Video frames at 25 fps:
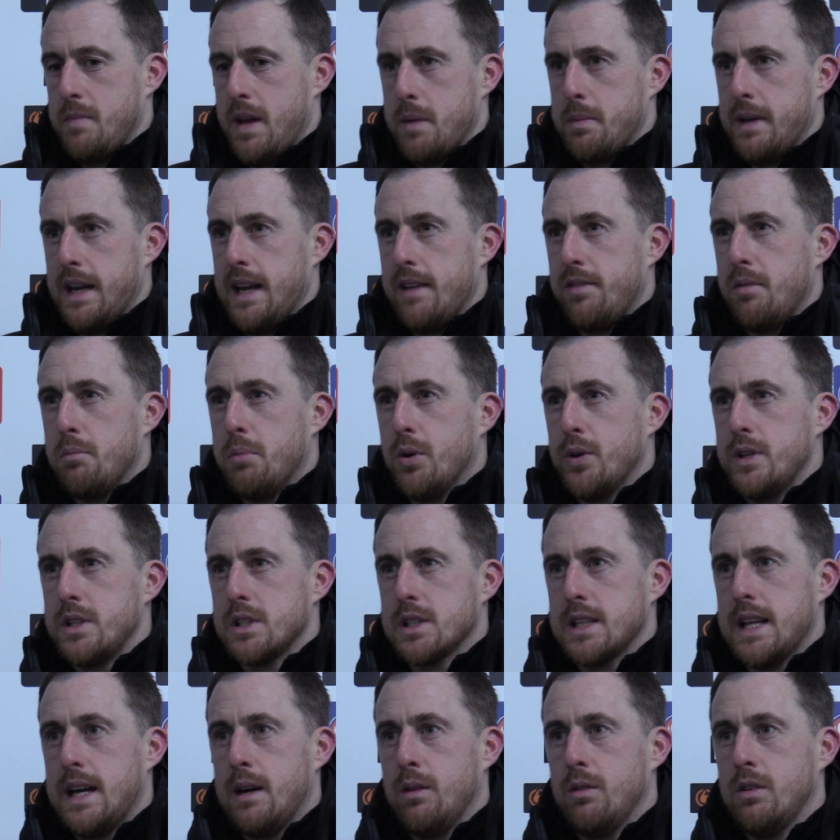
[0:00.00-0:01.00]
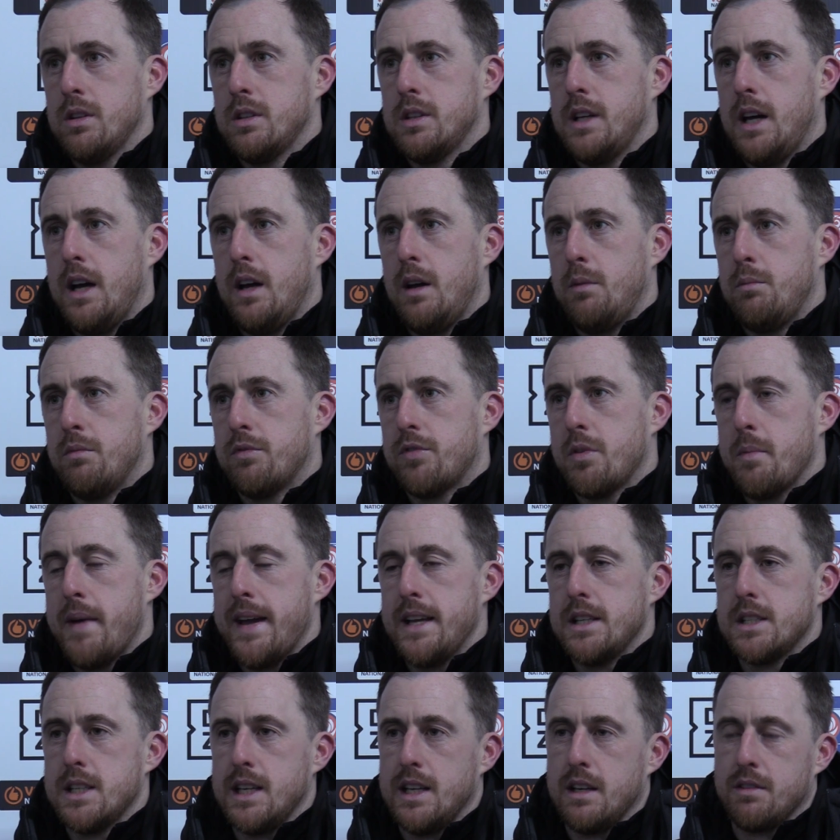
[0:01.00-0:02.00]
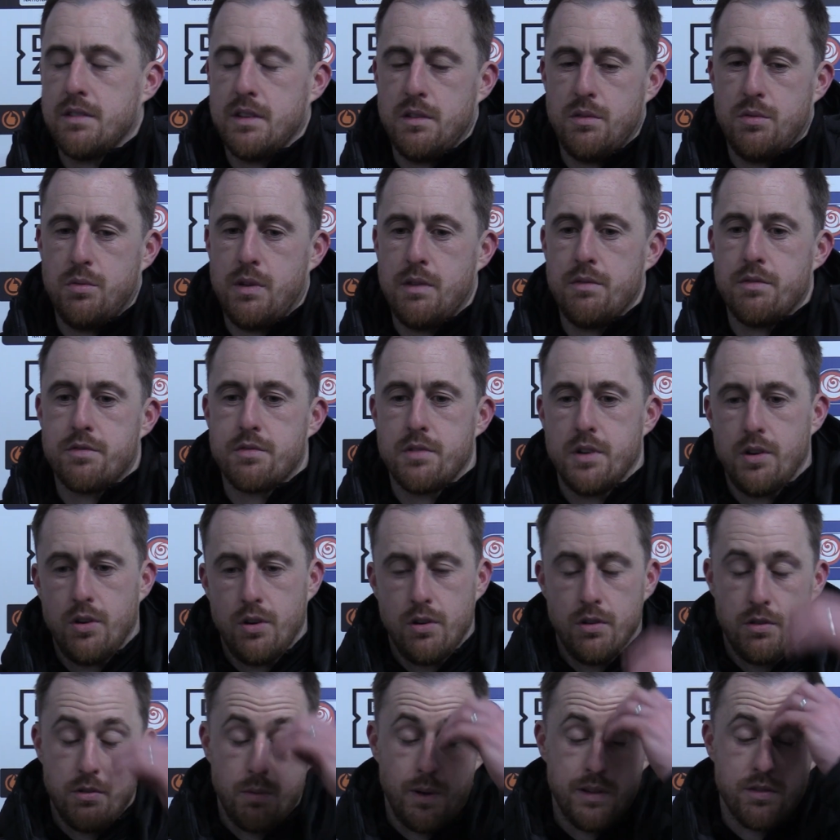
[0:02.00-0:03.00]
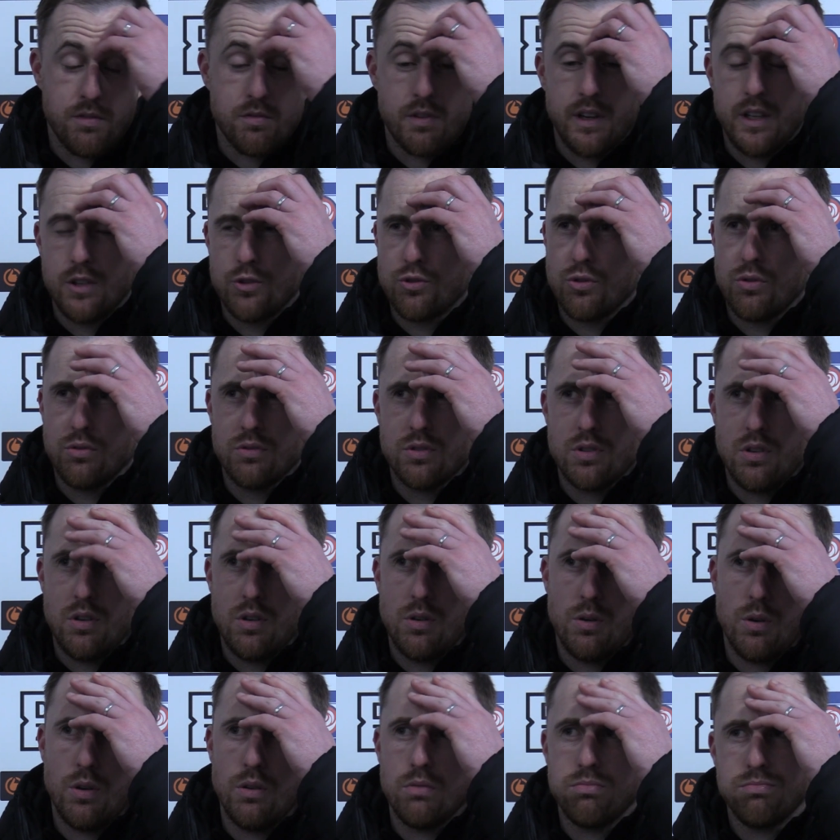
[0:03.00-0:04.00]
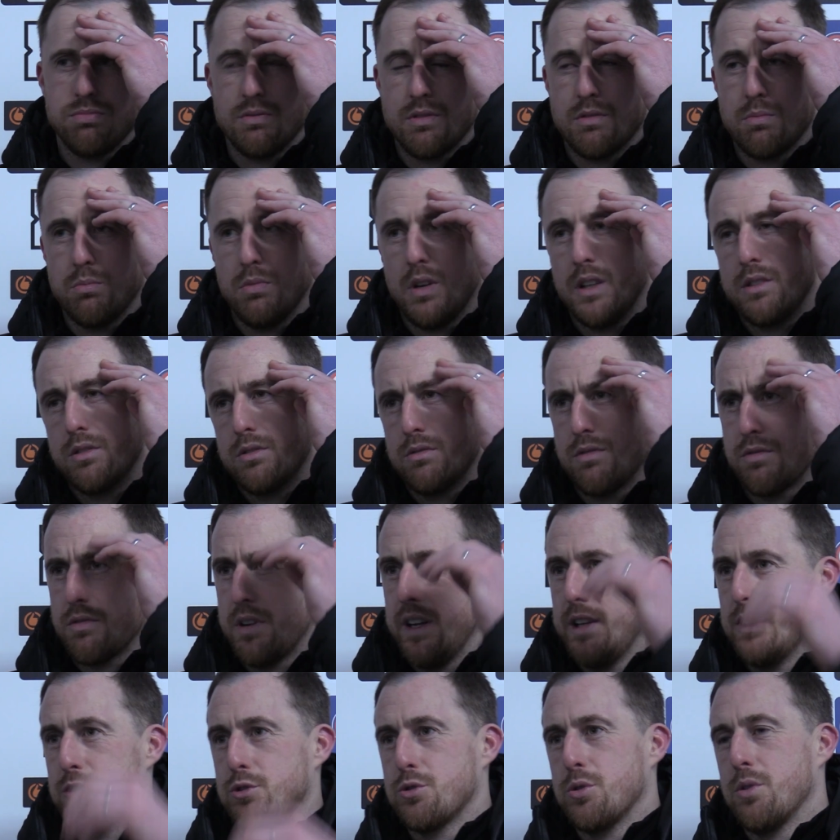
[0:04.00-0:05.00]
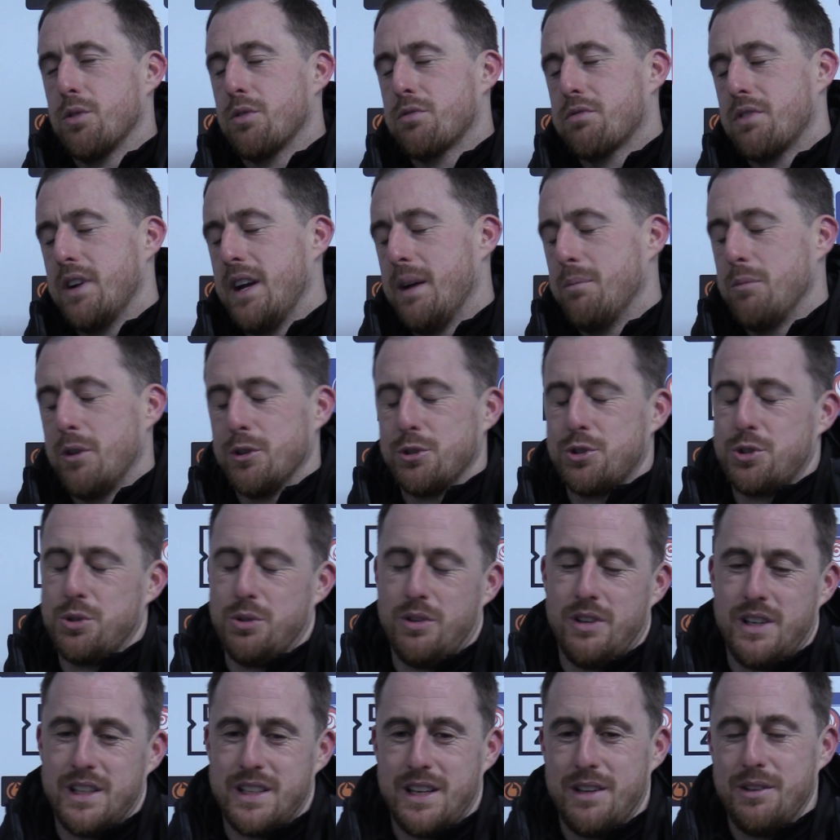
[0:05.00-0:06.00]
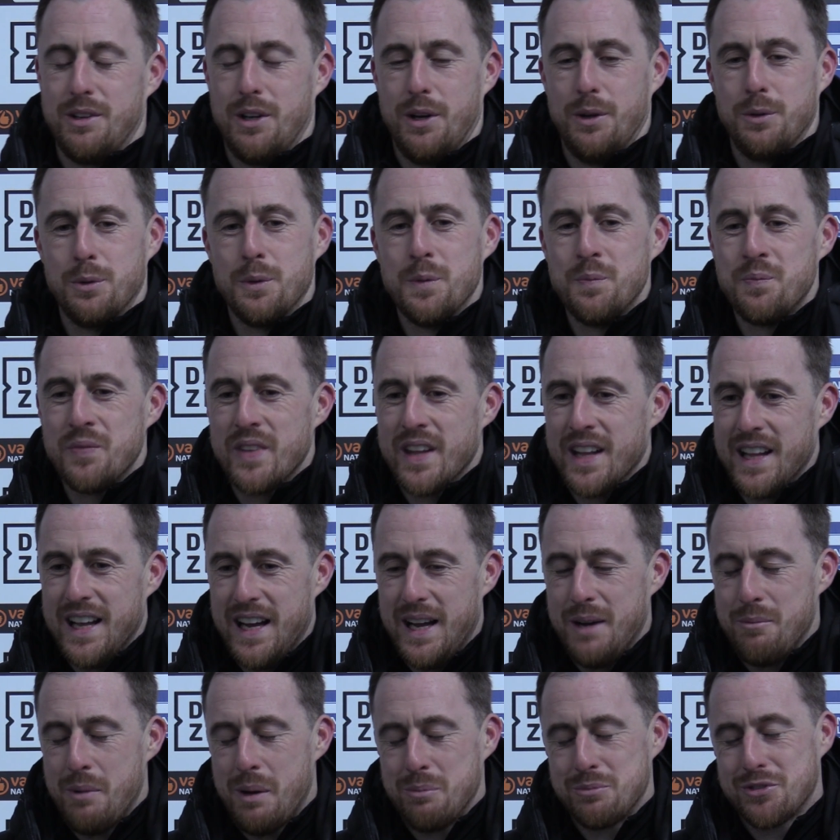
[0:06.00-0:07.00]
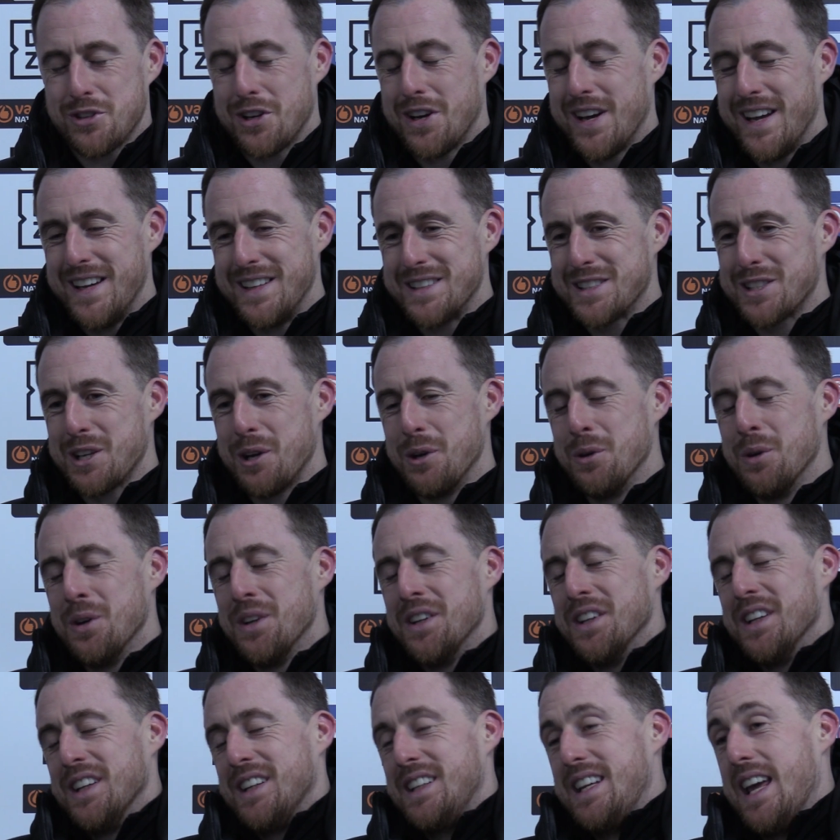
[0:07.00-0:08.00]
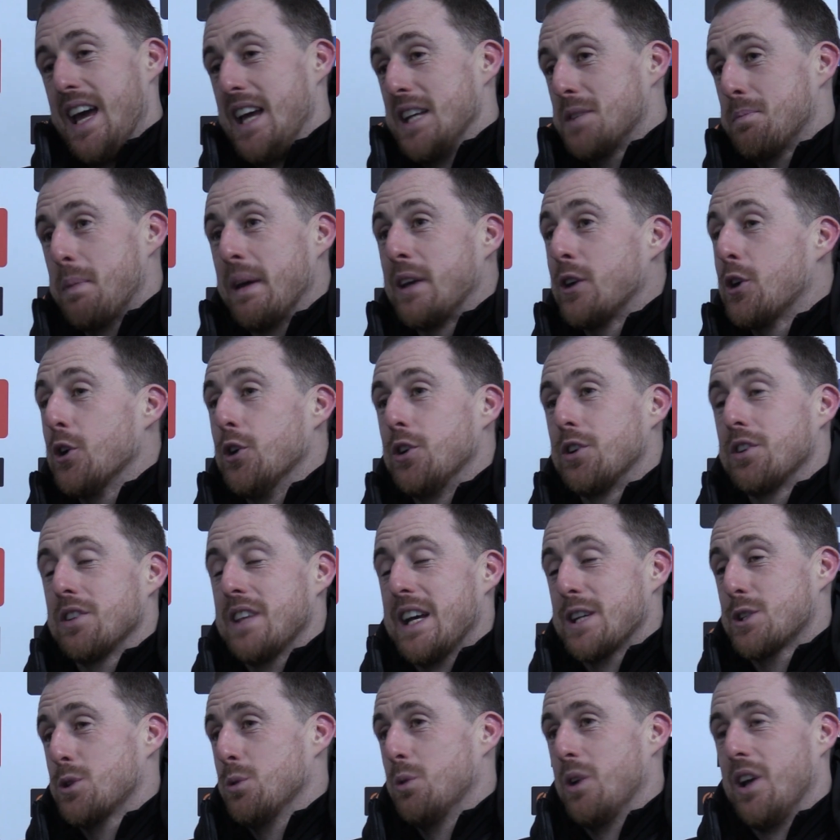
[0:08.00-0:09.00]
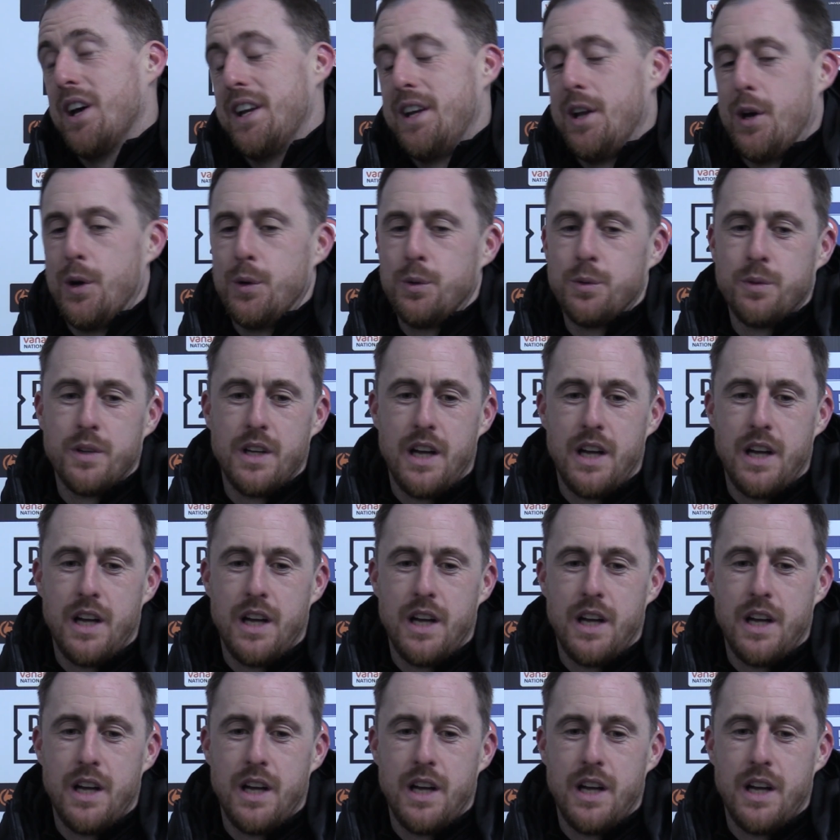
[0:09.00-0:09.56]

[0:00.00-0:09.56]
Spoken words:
Maybe 11 points now from 18. I think we've won 3 and drawn 2, or won 3 and drawn 3. I'm not sure. I don't know. I'm tired. So yeah, it's been good. That's all I know.